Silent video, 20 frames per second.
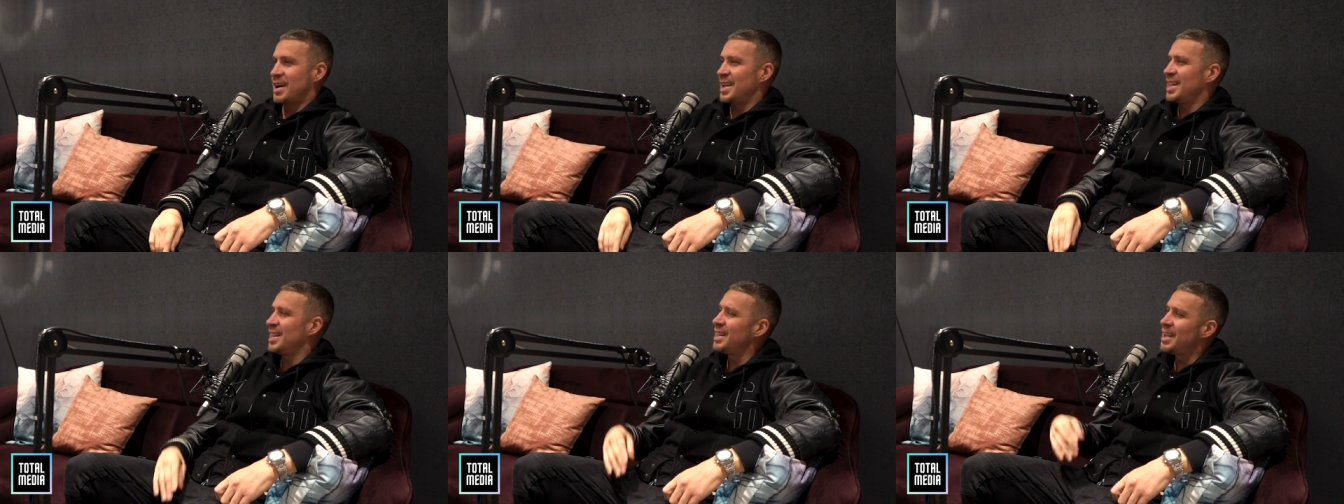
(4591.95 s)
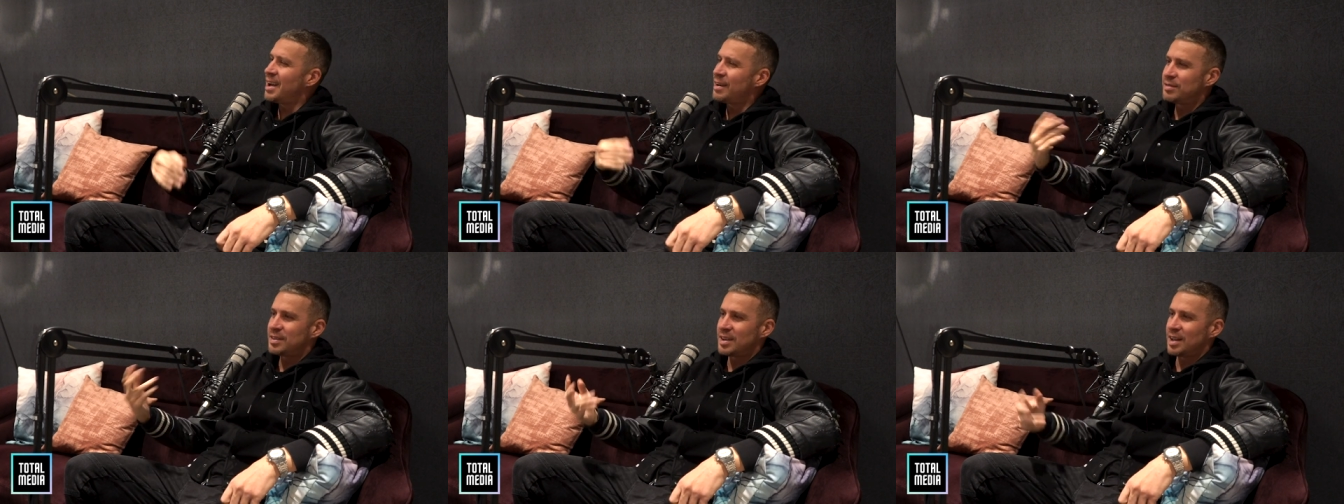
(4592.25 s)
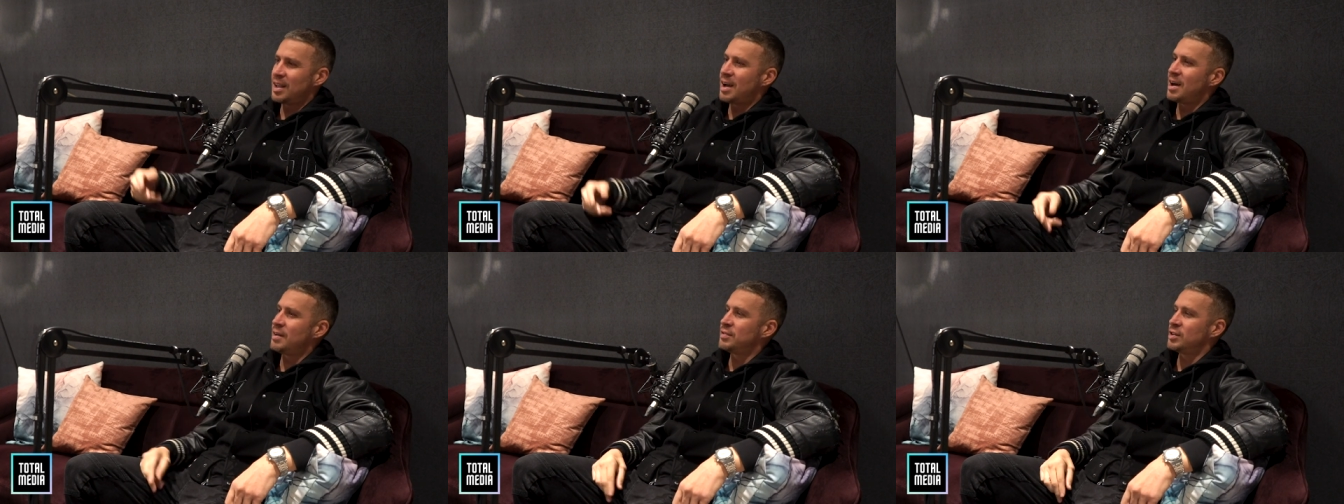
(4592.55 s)
I loved
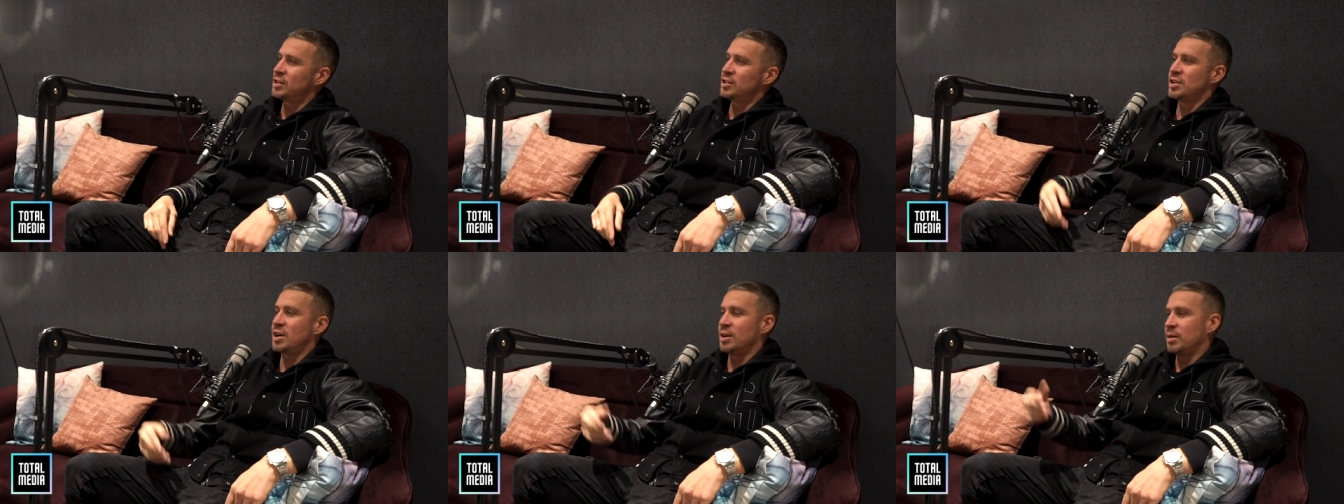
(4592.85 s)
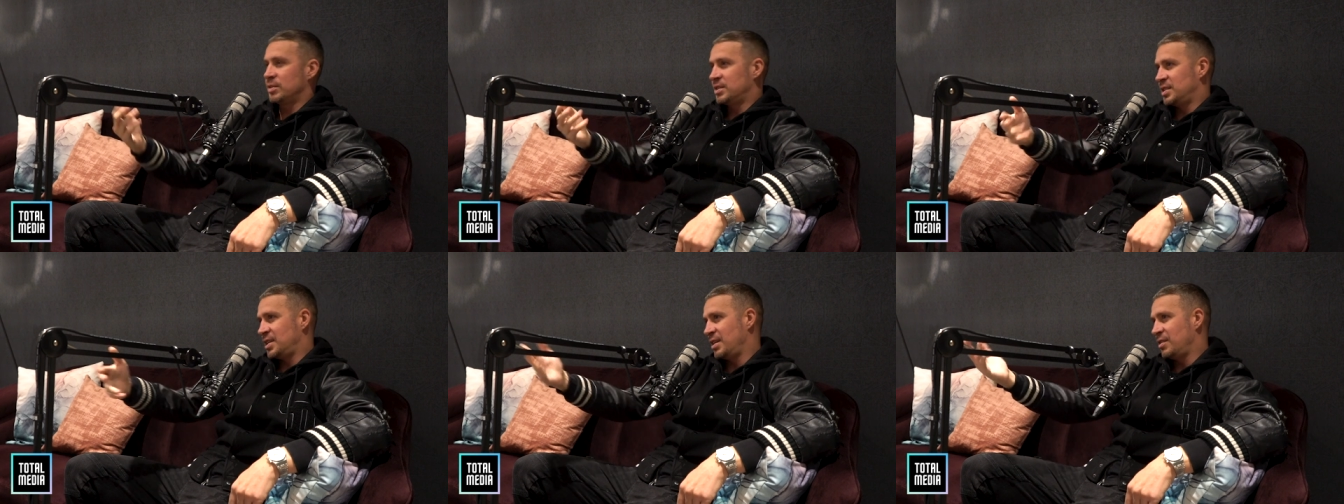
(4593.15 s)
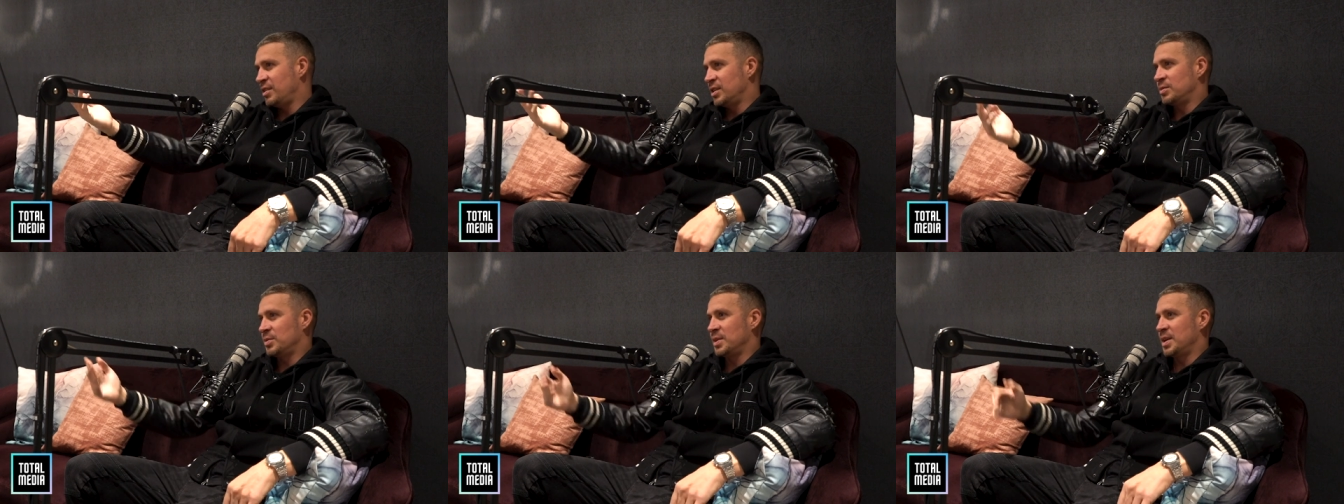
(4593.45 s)
the laugh and the joke.
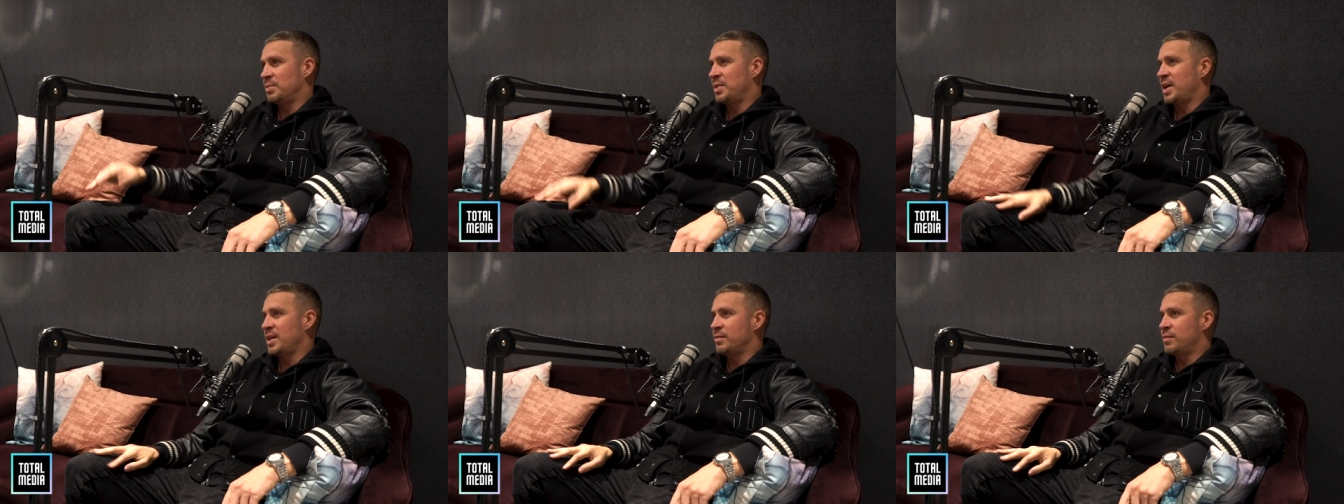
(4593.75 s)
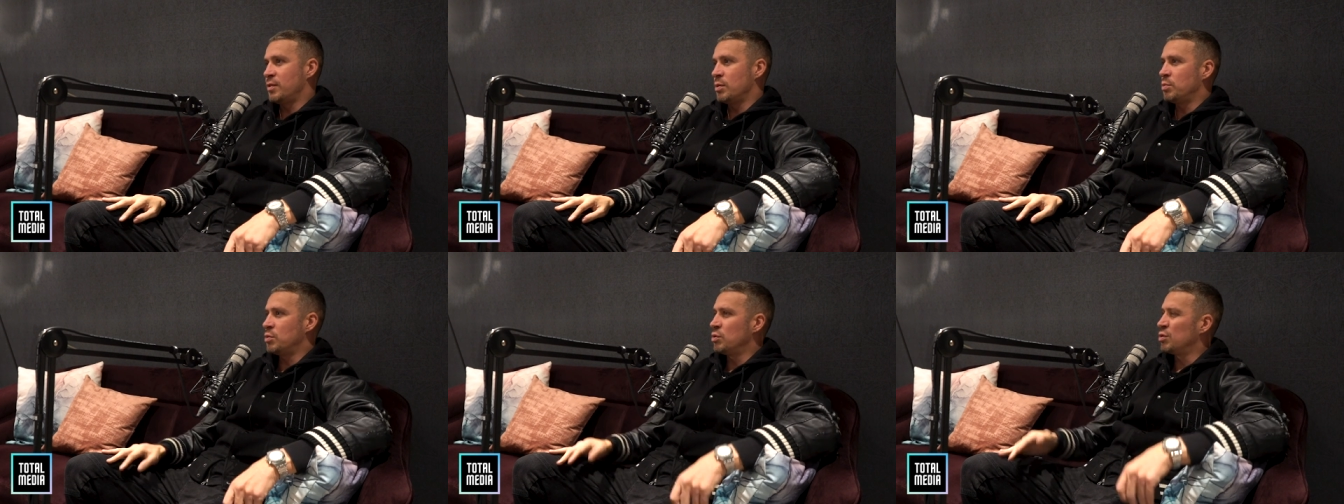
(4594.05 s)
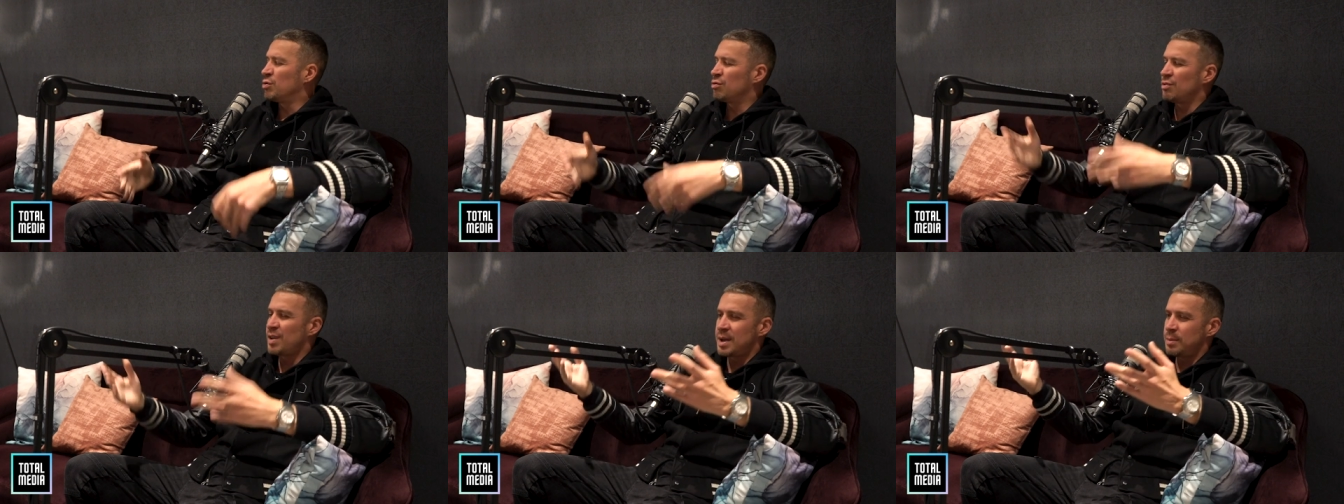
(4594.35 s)
Serious when he played
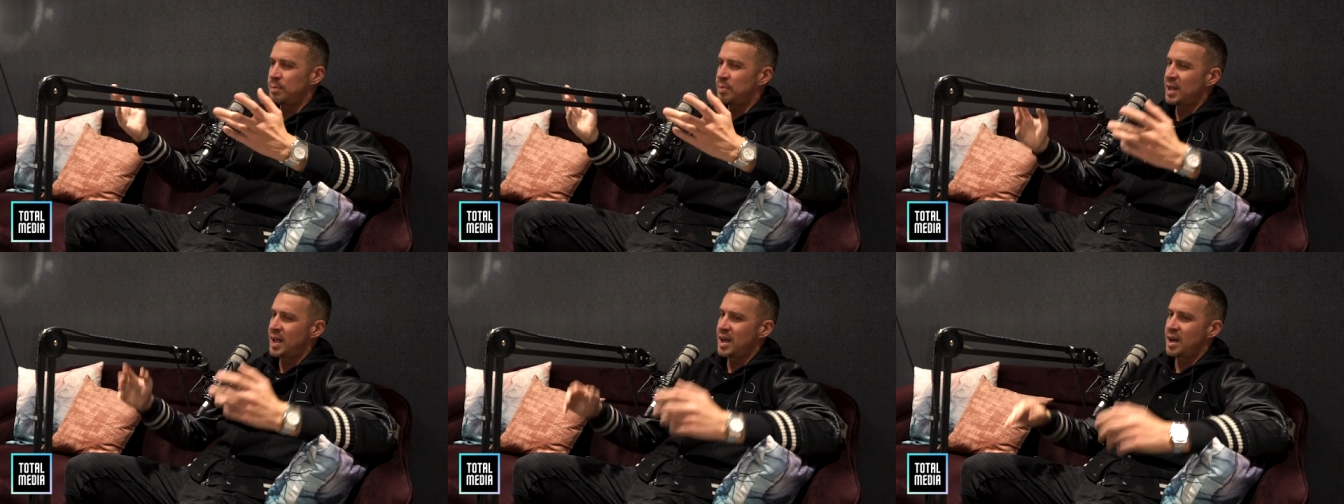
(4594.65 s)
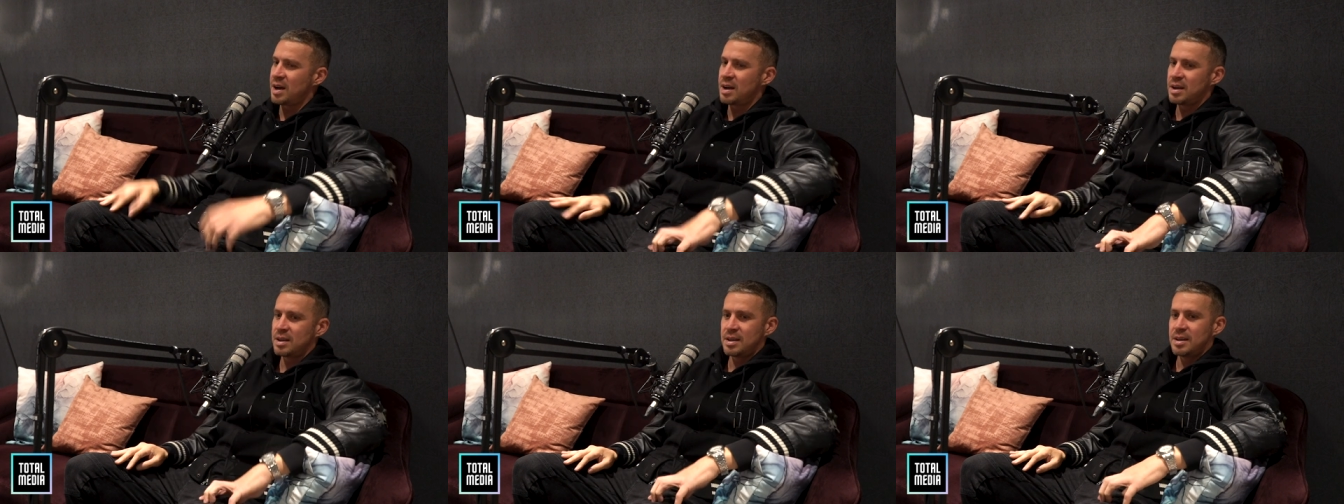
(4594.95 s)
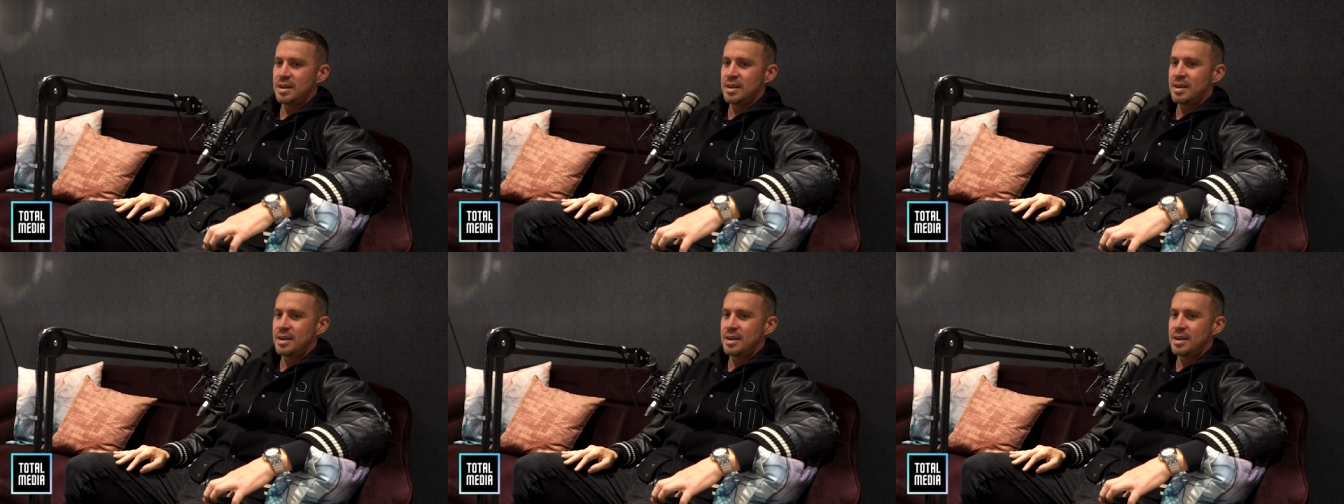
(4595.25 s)
football, great player.